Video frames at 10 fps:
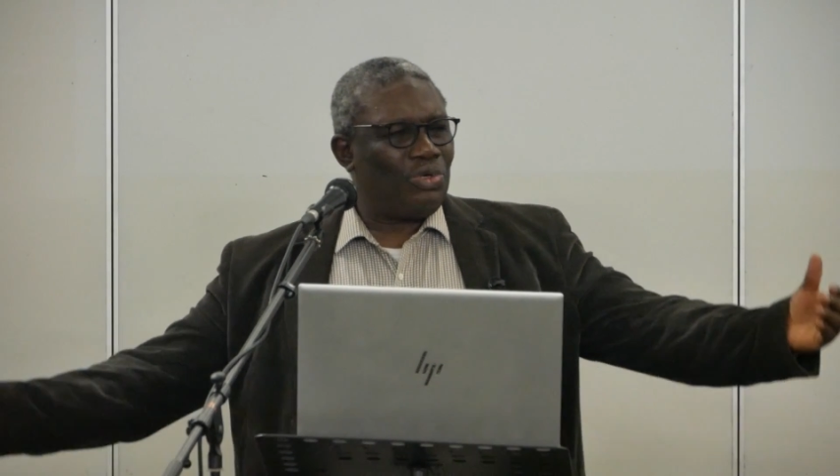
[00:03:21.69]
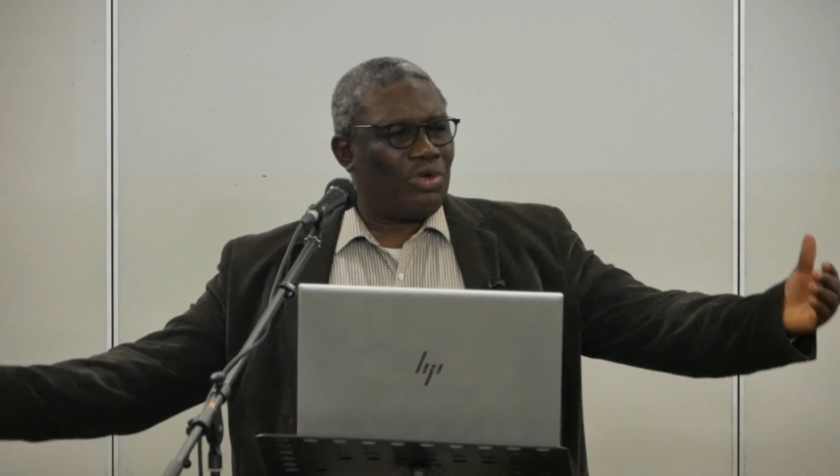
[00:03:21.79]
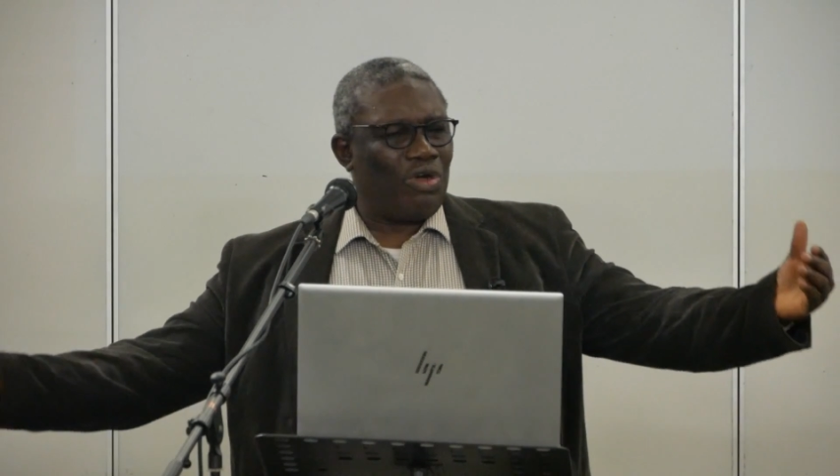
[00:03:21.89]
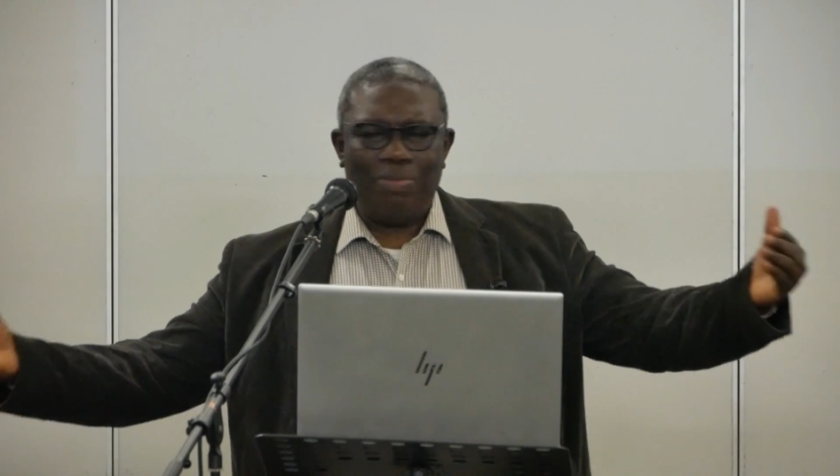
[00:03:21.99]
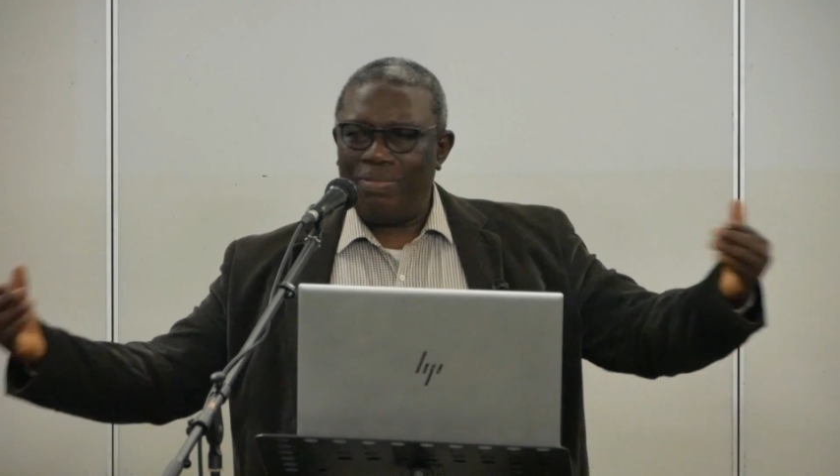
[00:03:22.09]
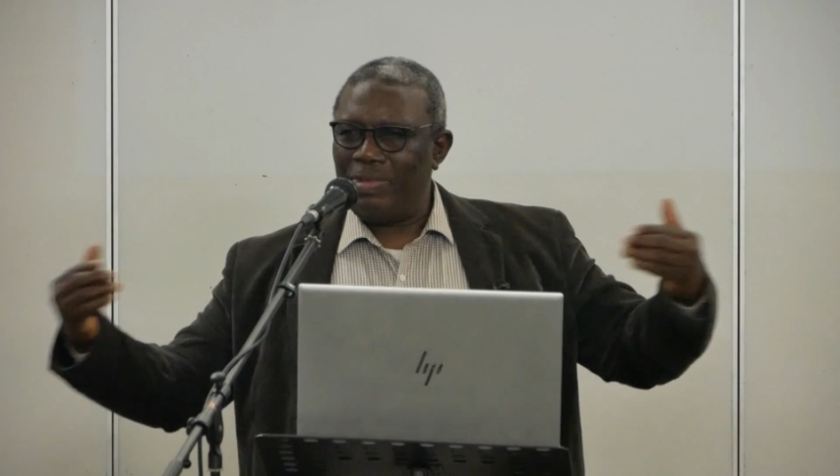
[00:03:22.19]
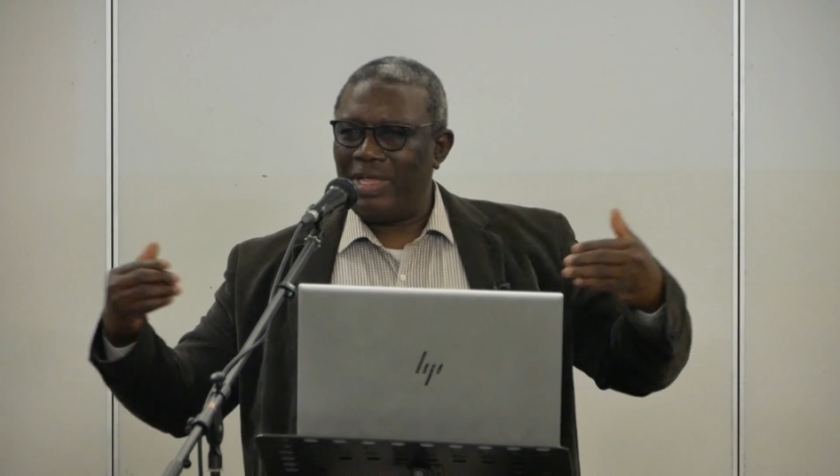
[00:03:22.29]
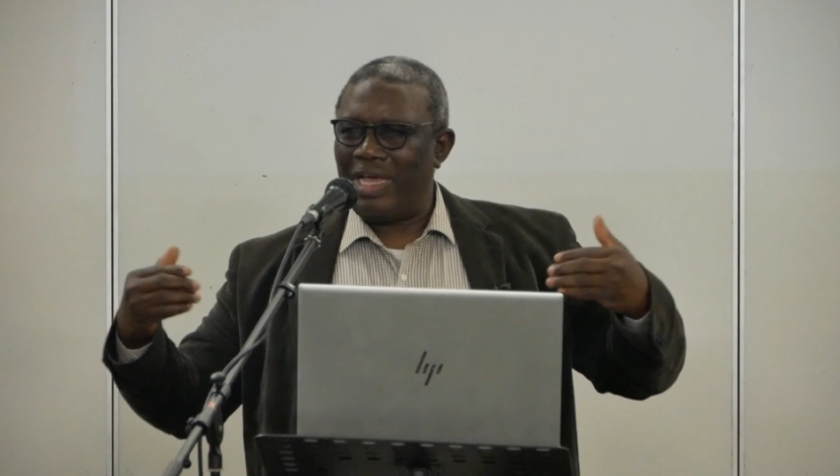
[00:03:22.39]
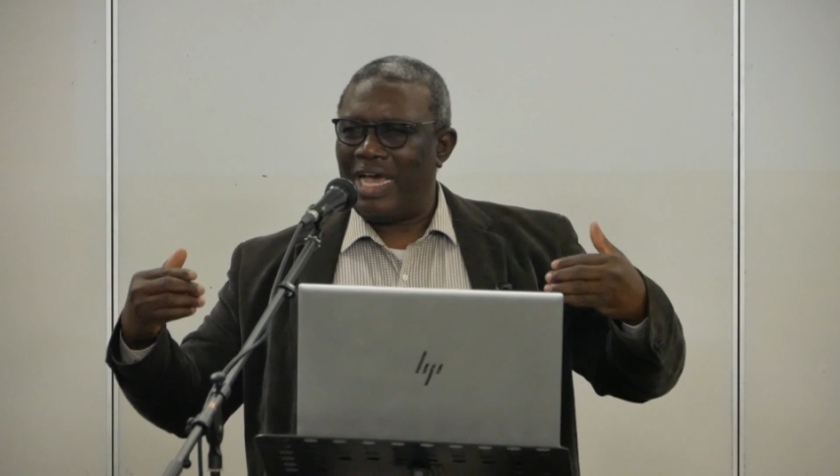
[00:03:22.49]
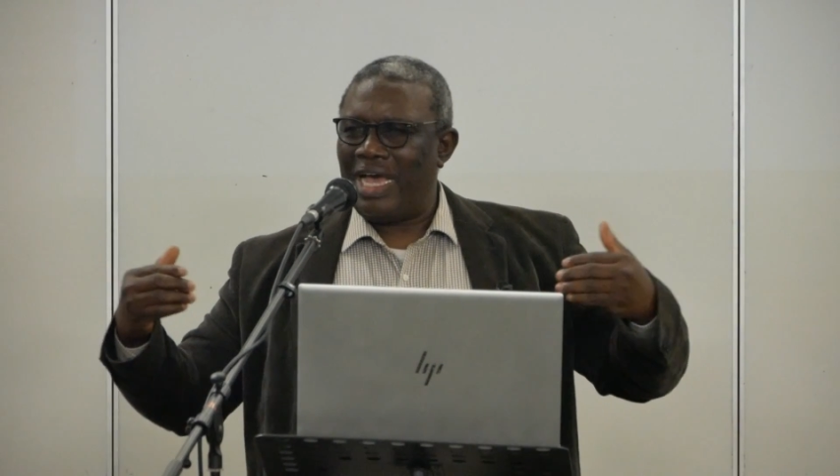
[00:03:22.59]
to
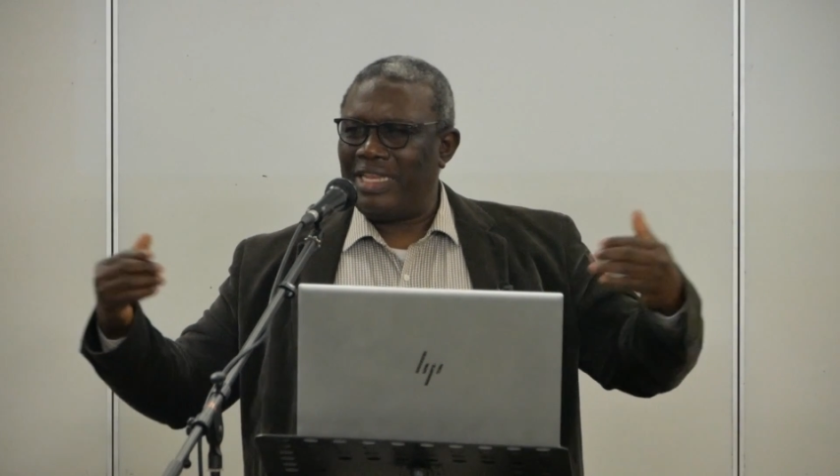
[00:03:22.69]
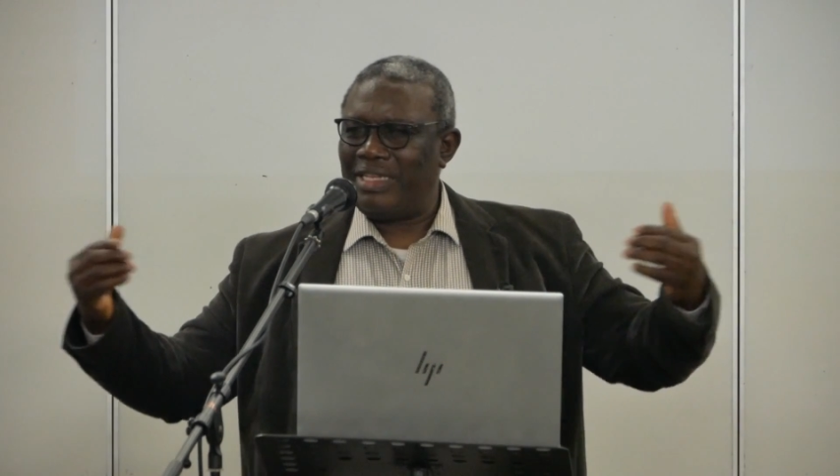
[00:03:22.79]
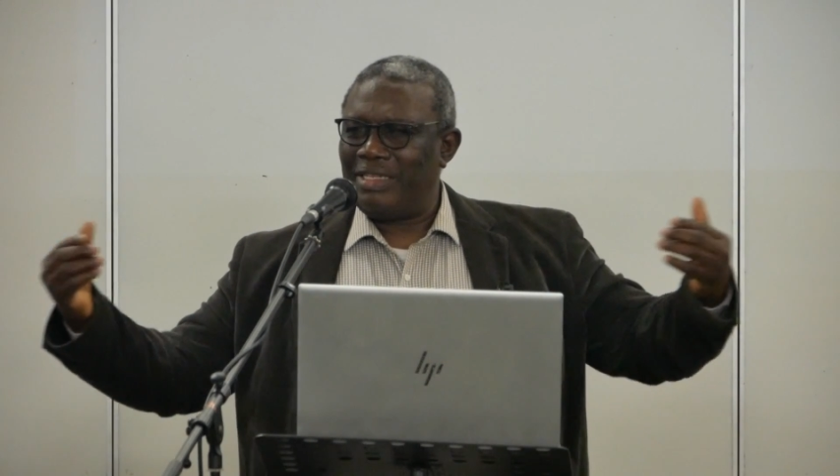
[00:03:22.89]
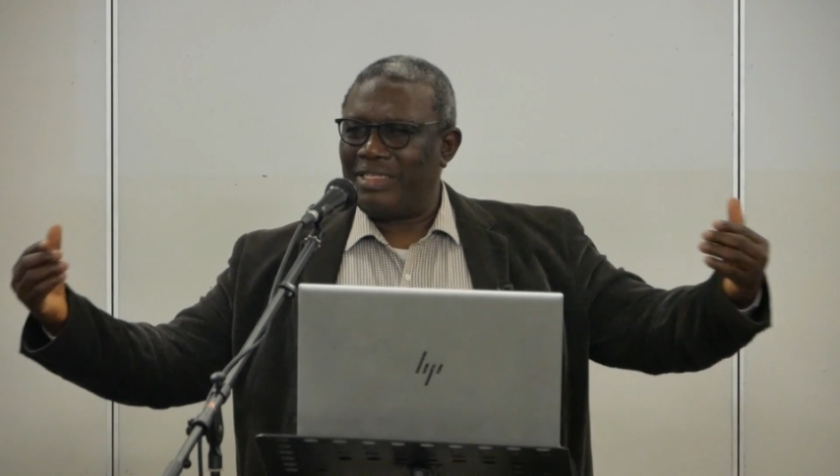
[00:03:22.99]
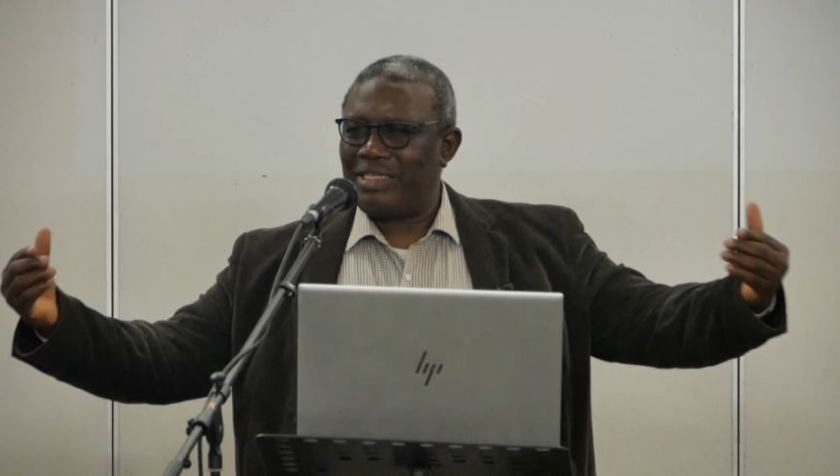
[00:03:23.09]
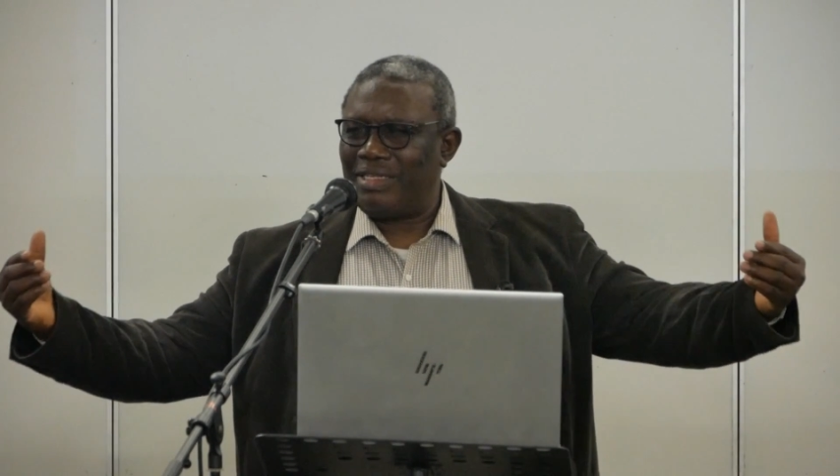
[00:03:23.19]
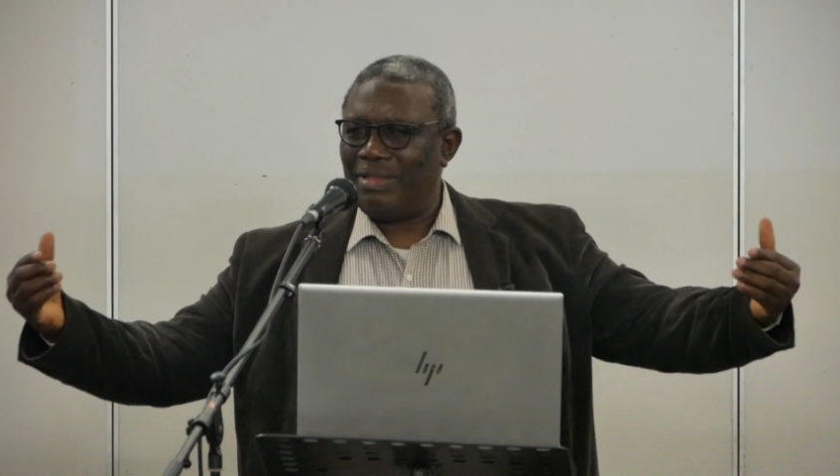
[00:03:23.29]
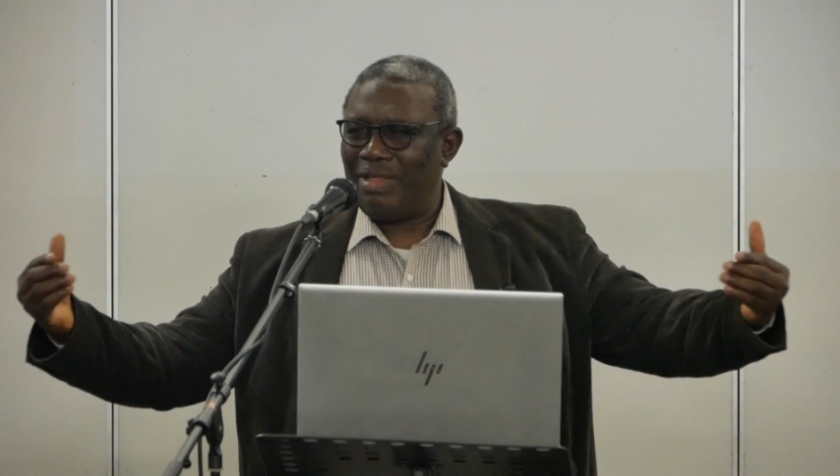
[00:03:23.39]
come and